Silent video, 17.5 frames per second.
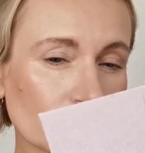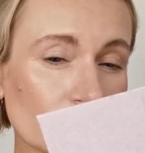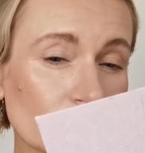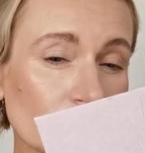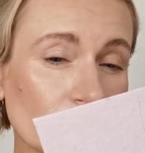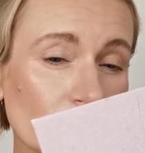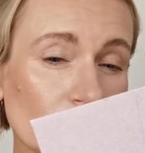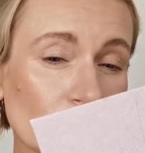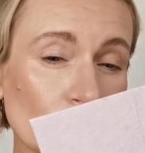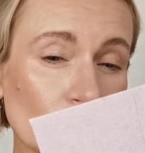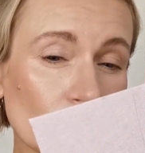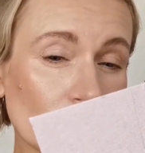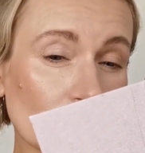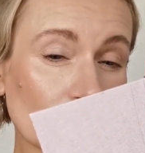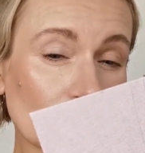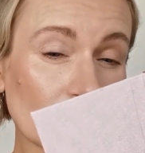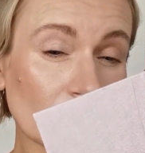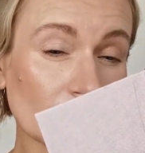It's very
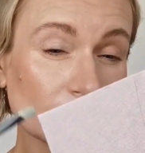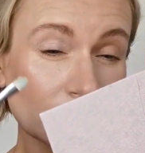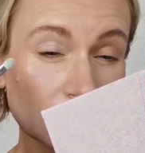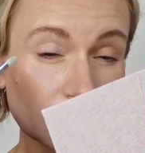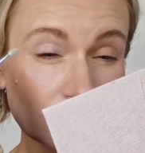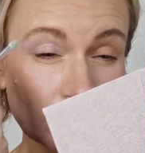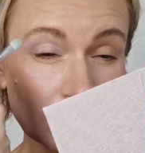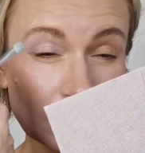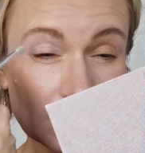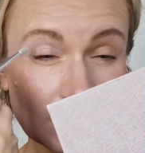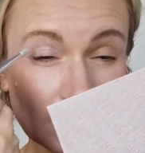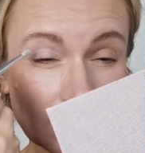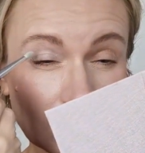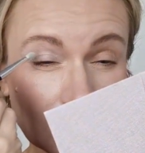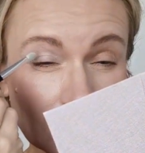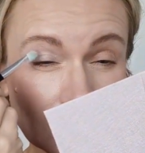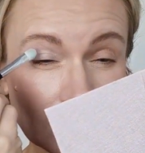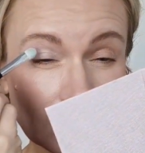light
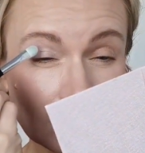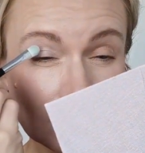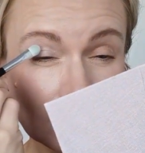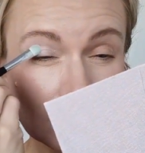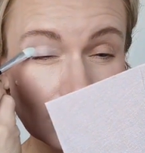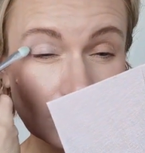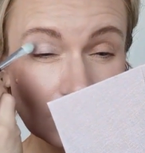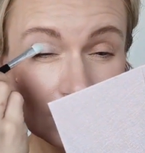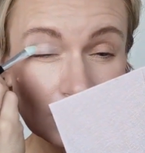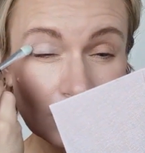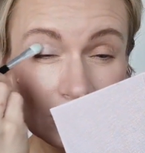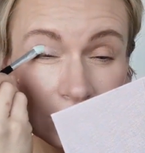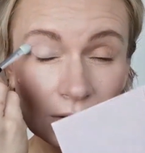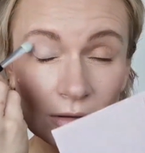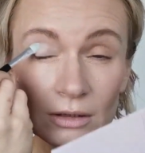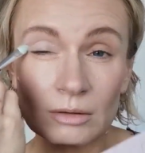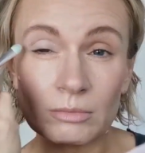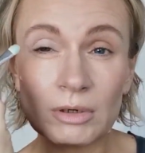basically.
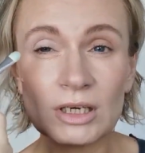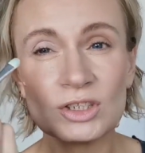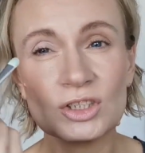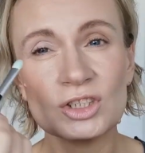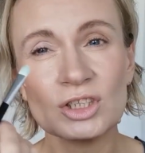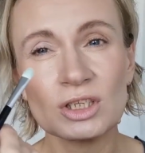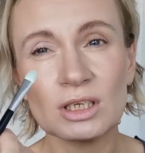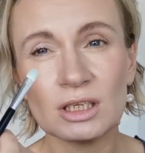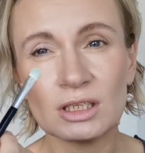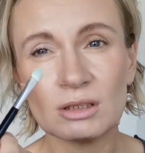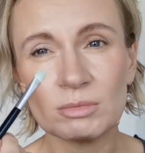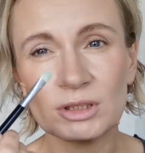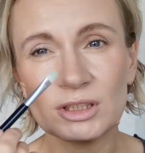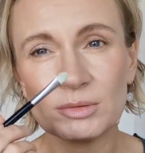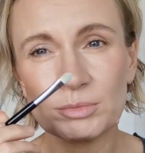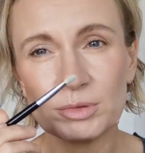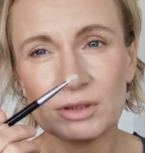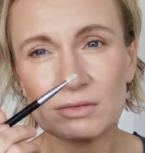So the brush is clean, but
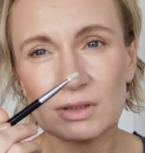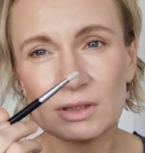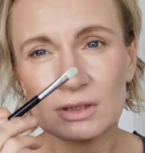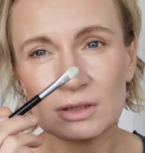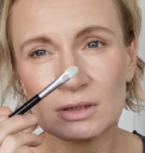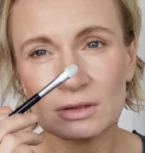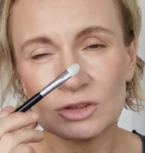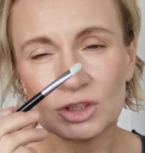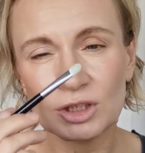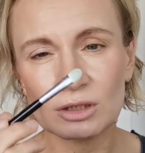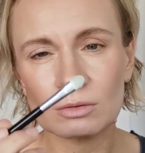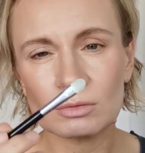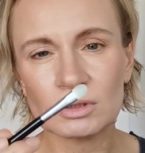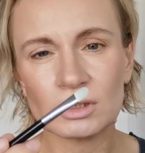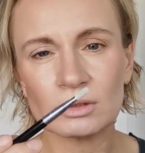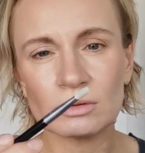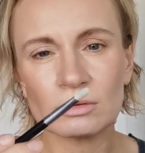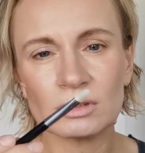the previous
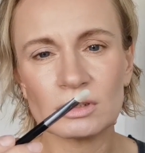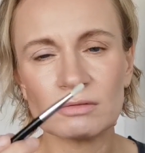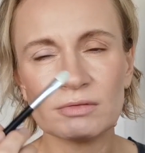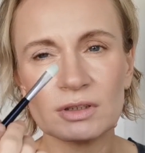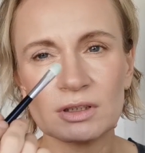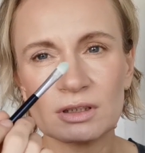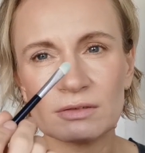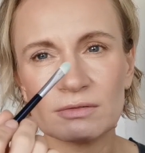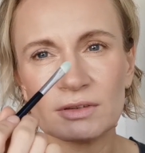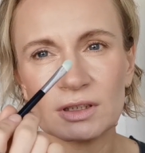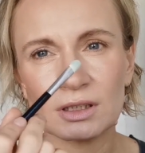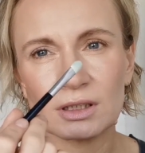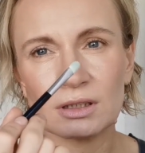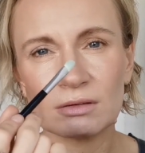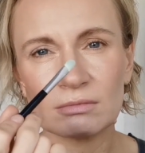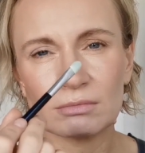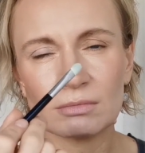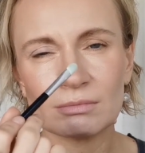shadows I used, they're
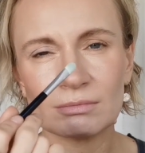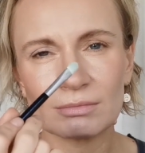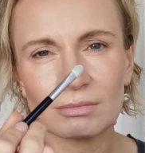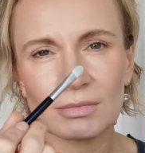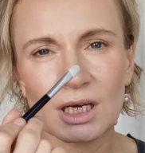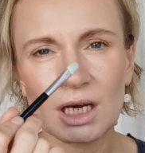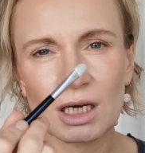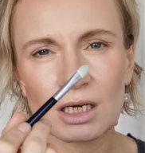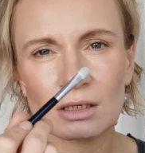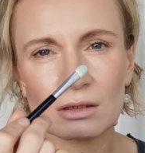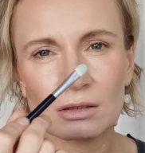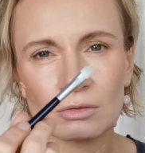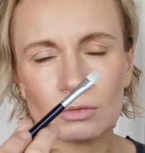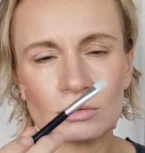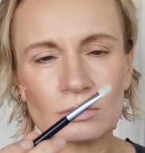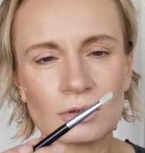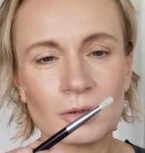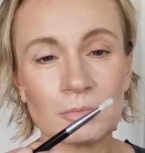very hard
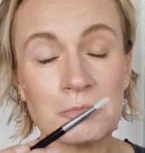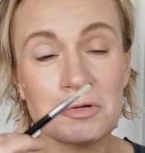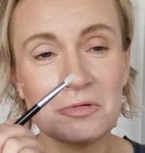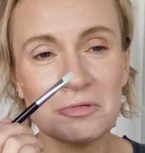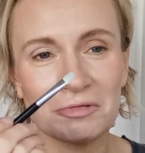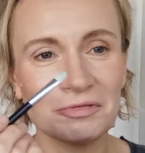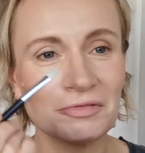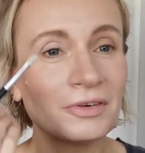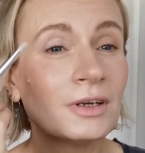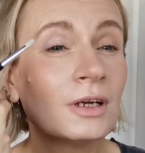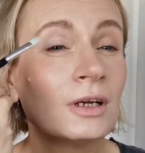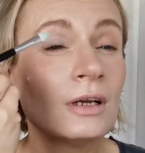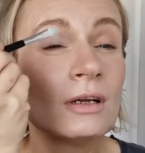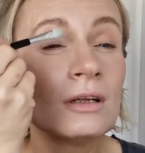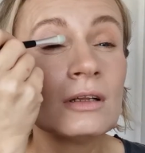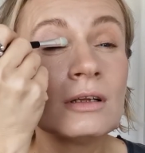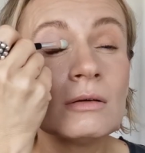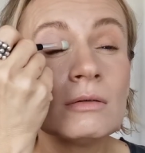to remove.
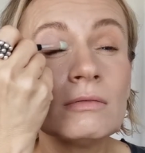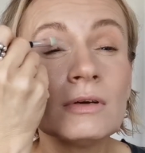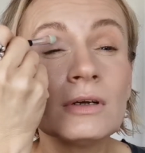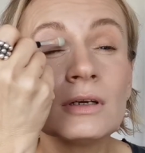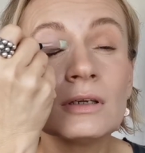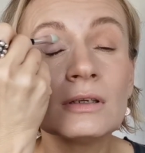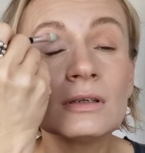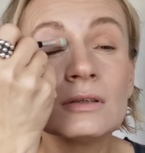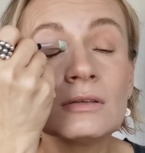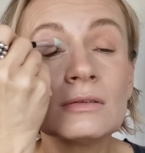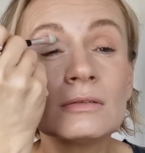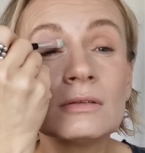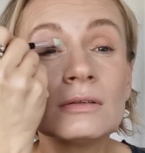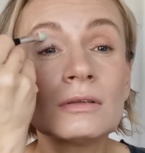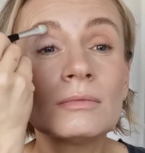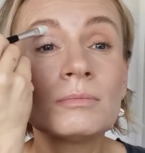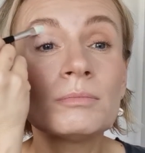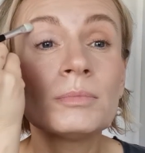They're very
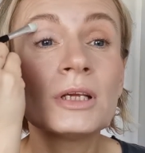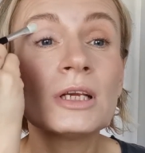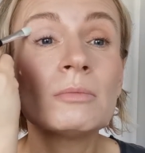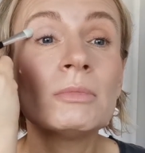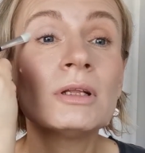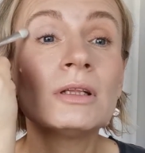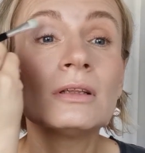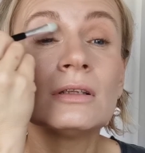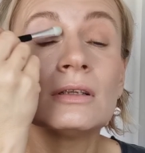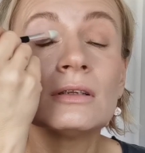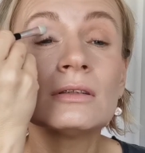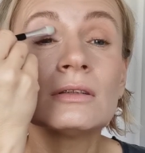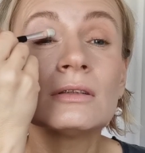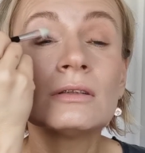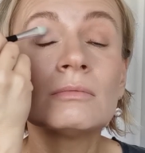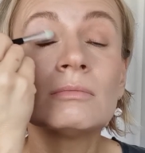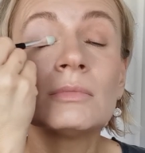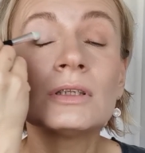pigmented,
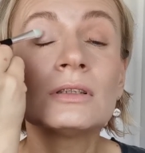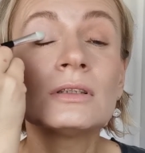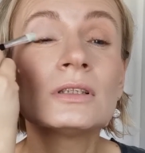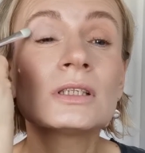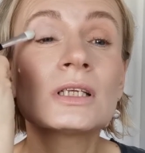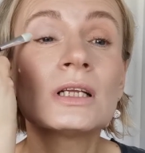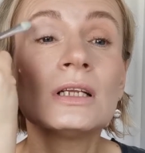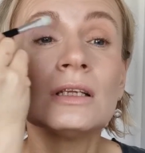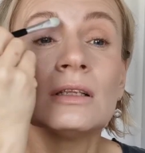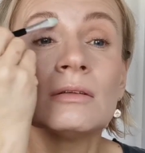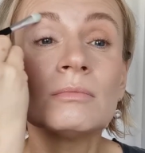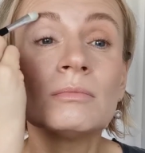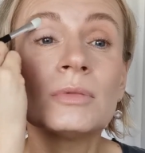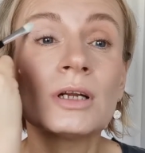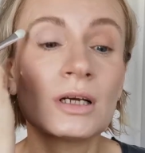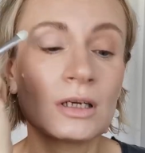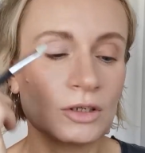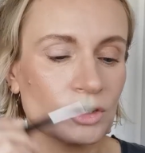but it's clean
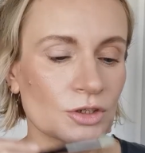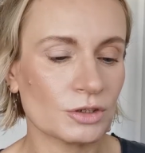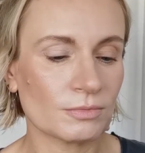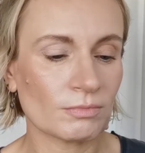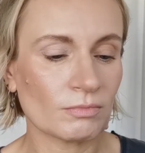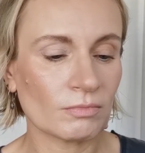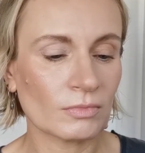brush.